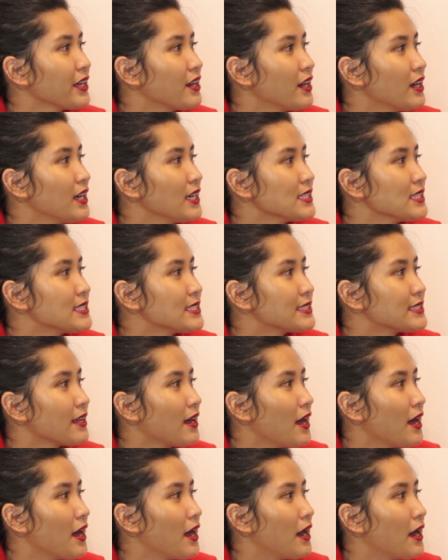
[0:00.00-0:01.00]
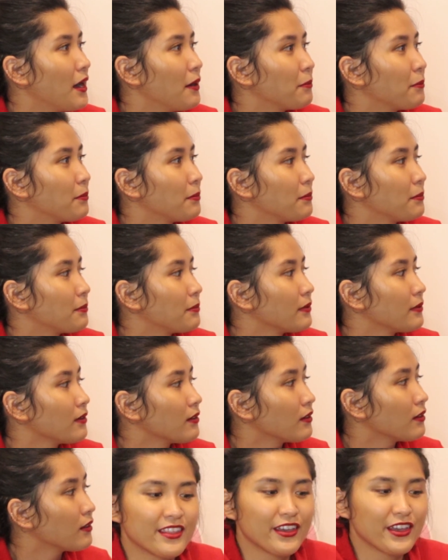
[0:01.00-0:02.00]
Good
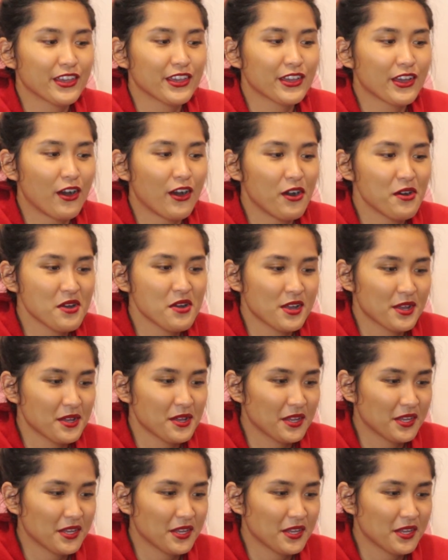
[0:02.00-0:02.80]
stuff. There you go.